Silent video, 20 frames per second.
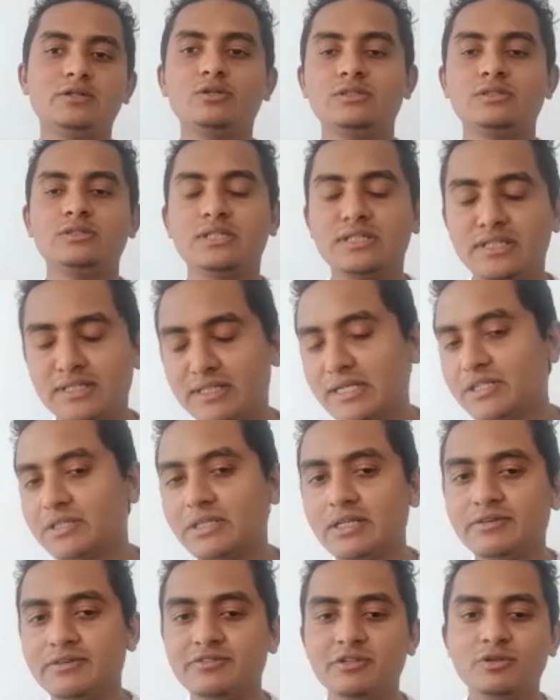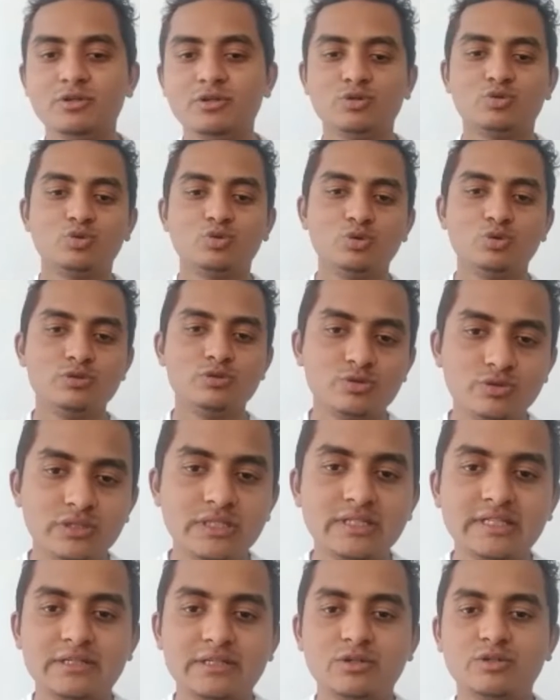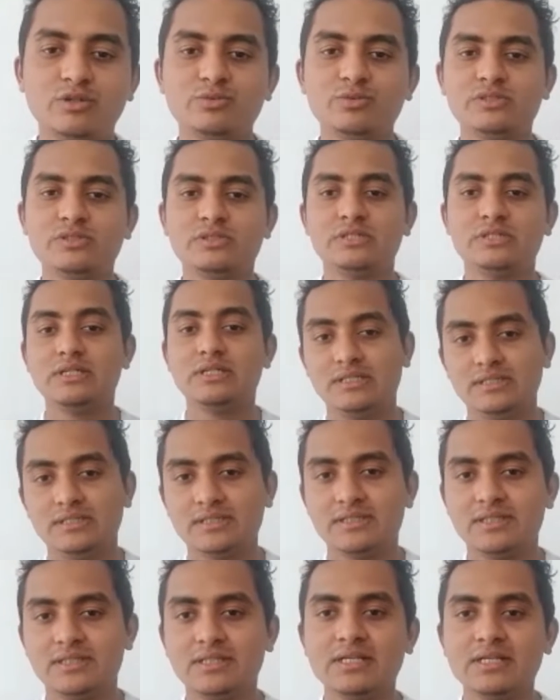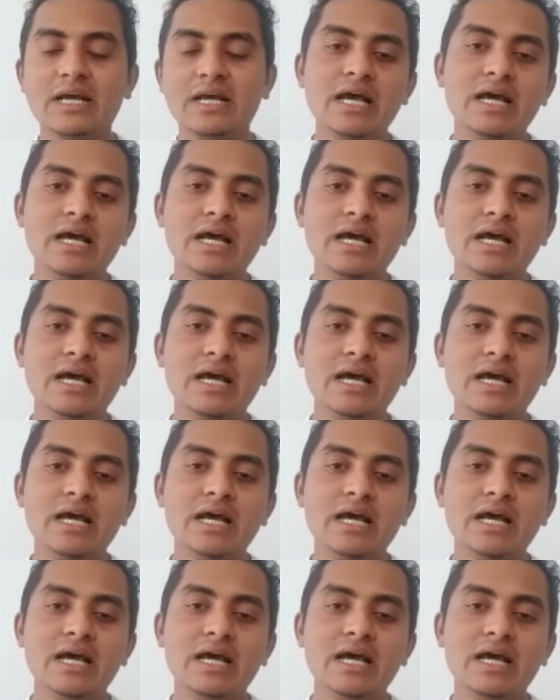at international level, your goal scoring record was still decent.